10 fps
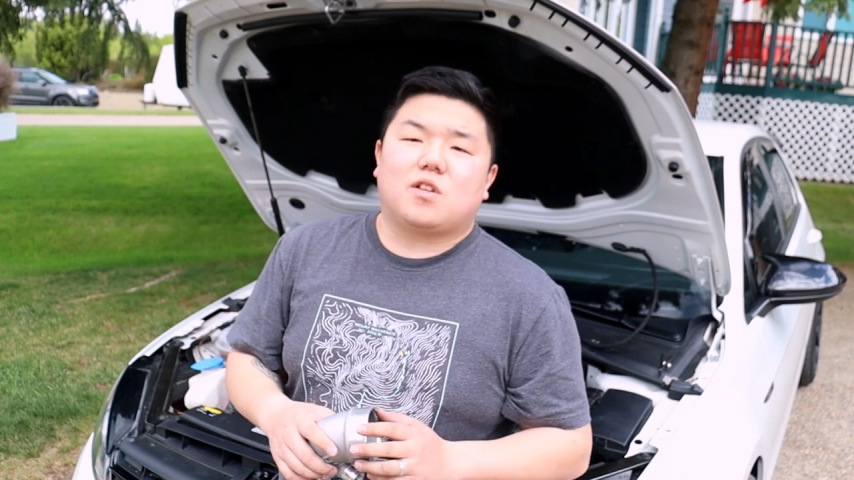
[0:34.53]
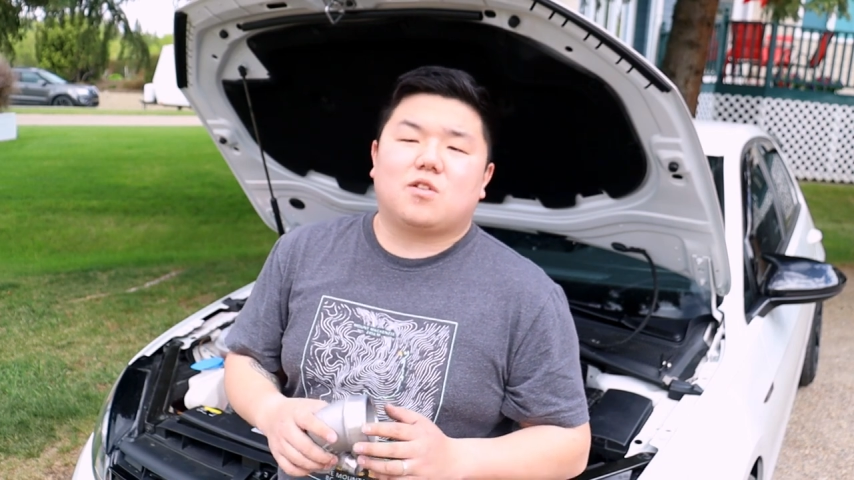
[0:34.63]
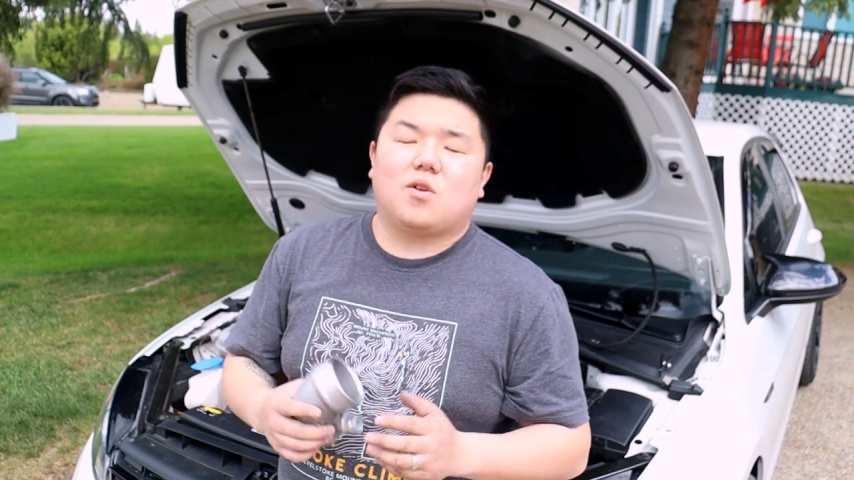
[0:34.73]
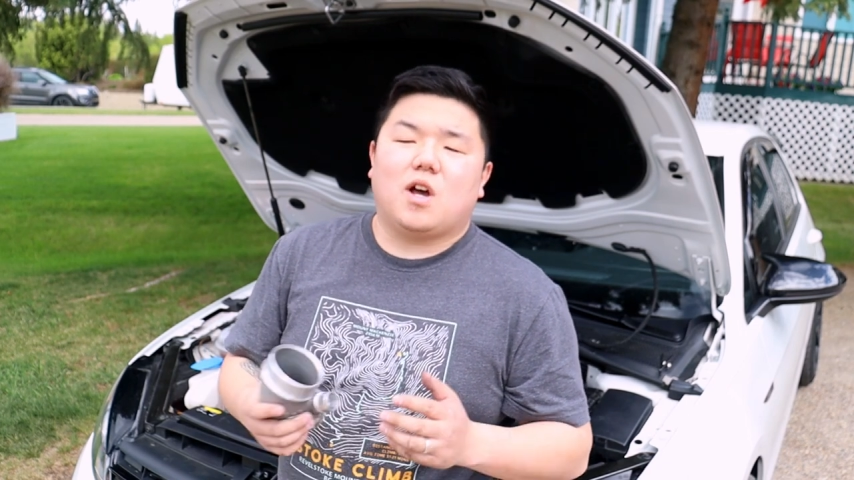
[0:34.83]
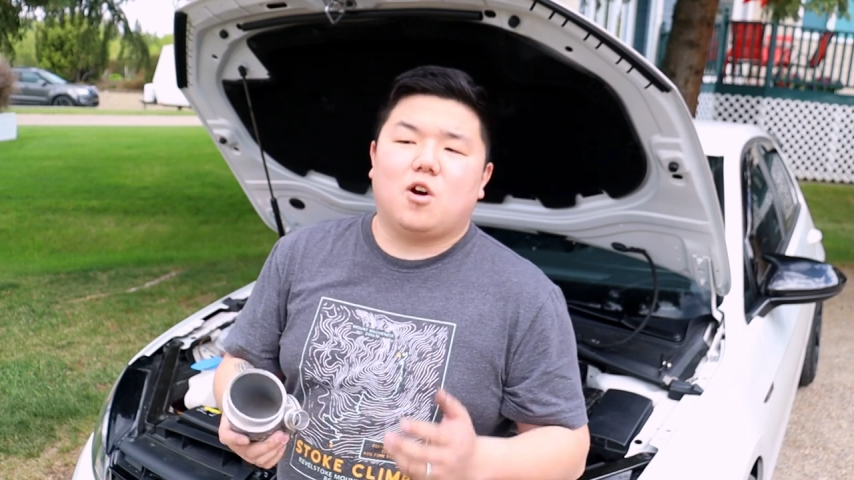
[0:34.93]

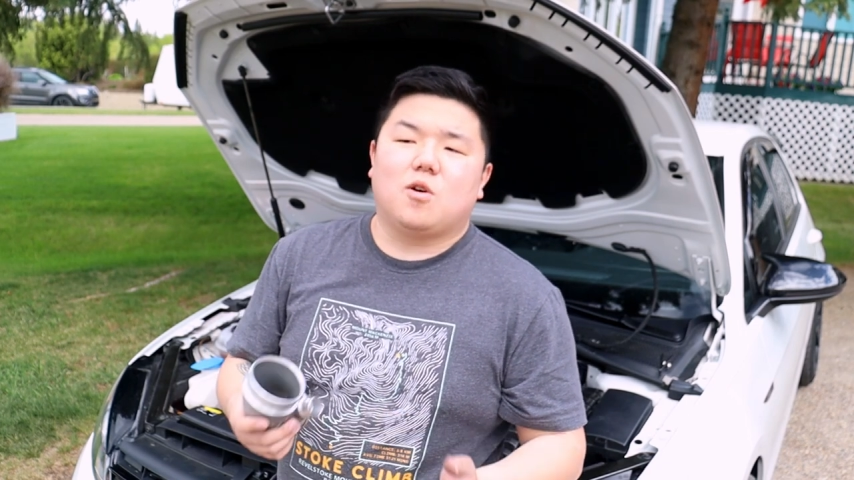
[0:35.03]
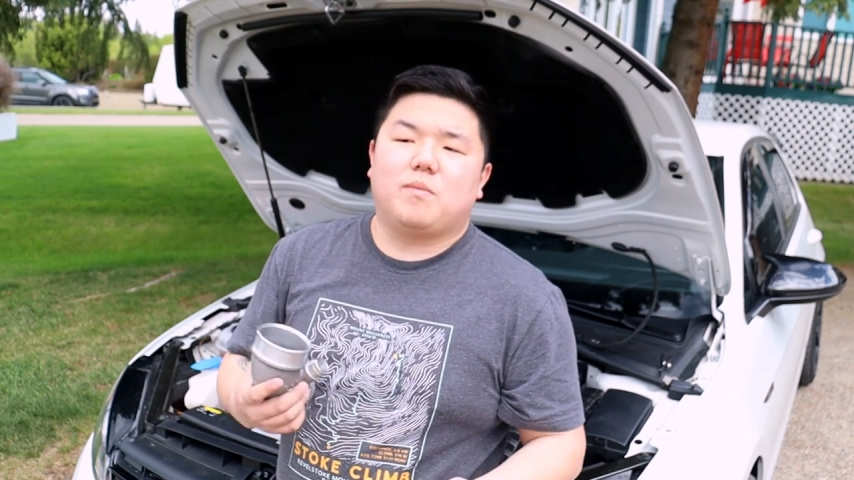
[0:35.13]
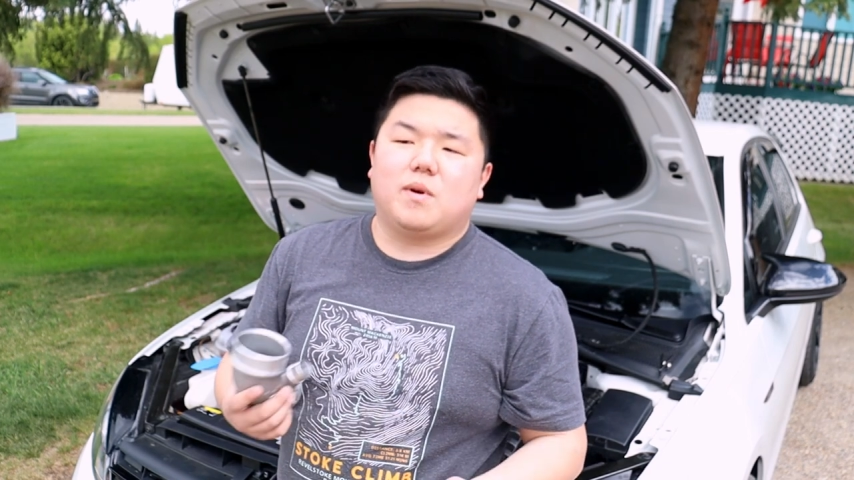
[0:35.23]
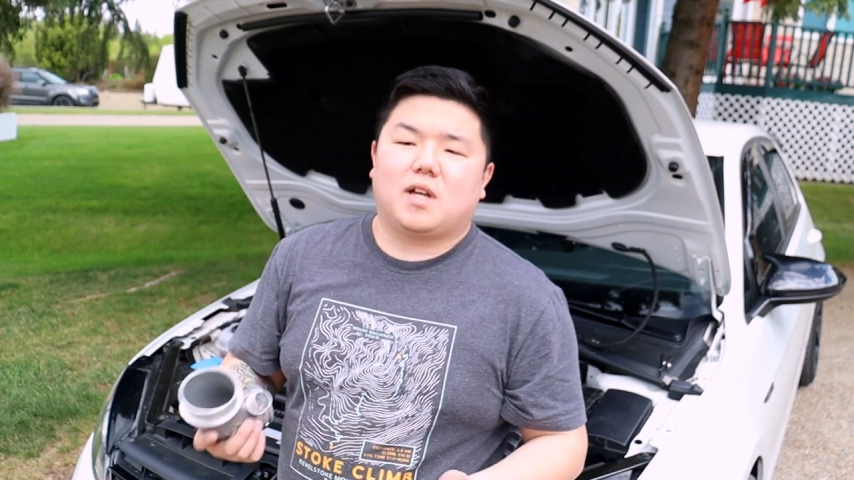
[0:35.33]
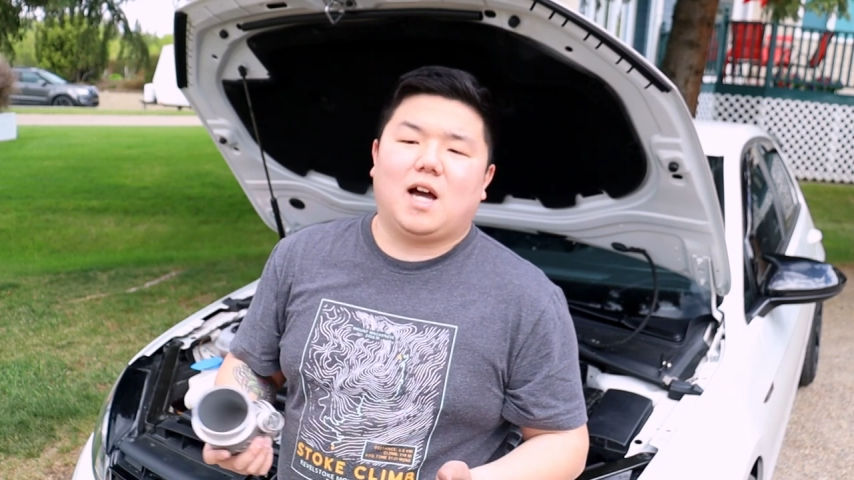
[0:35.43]
to
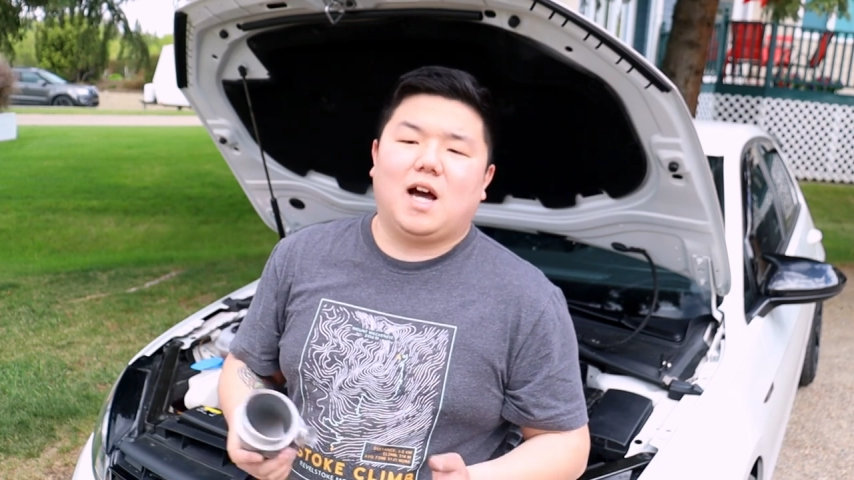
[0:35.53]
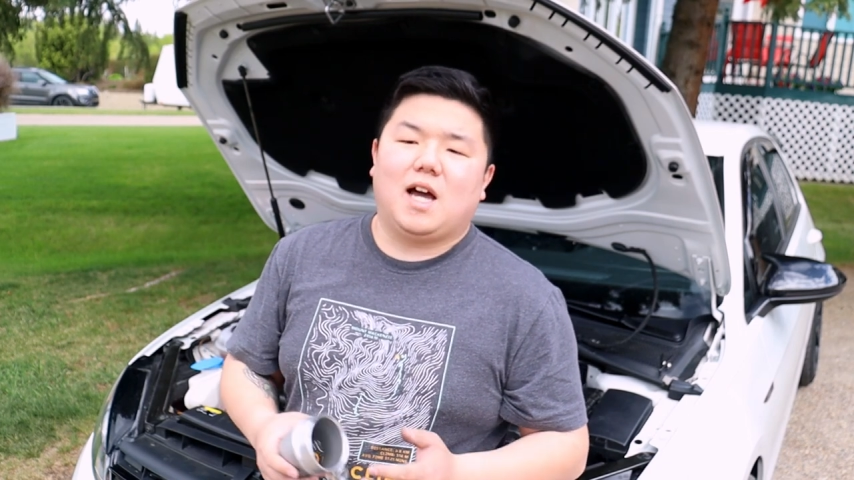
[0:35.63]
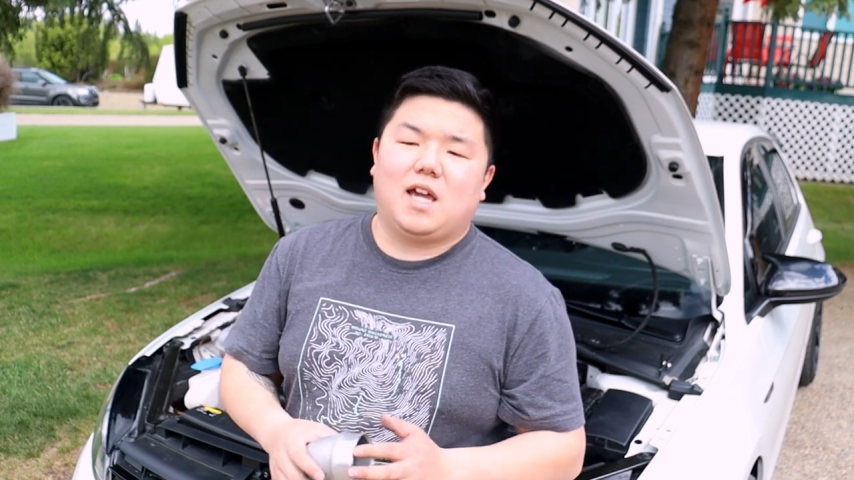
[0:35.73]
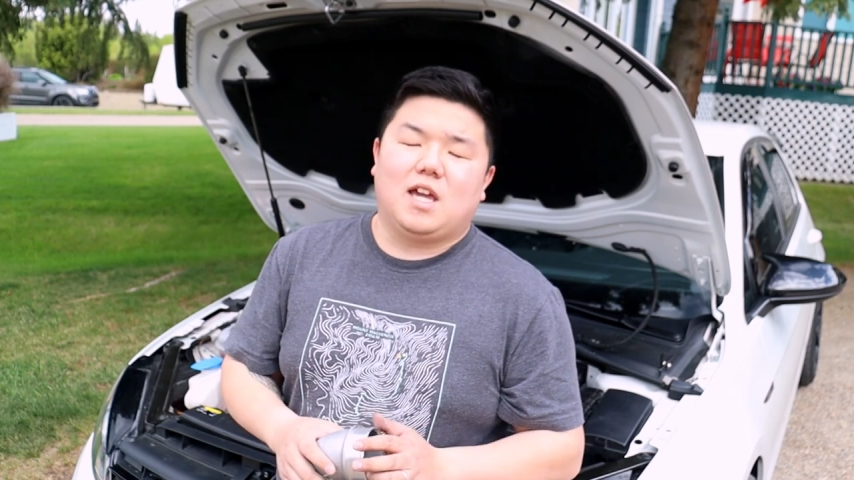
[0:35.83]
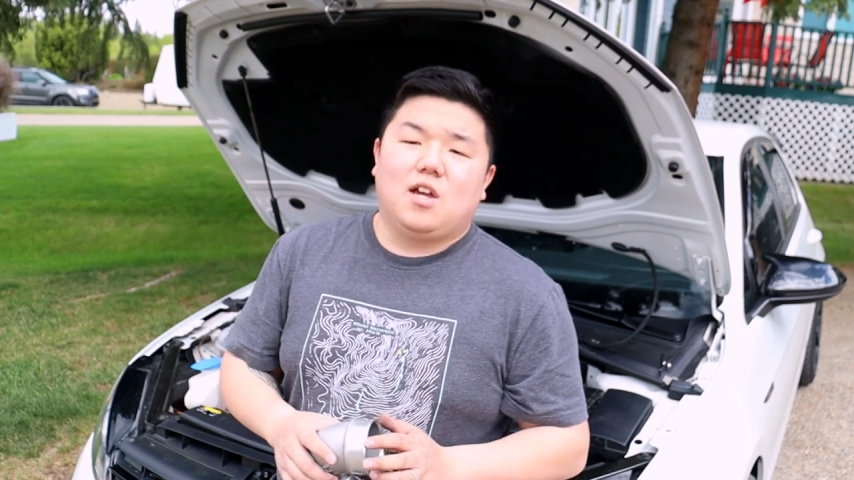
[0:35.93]
help a
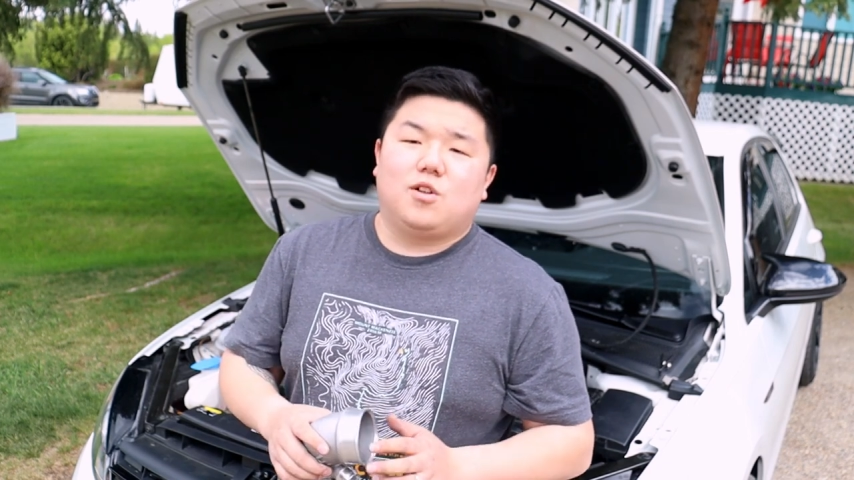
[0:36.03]
guy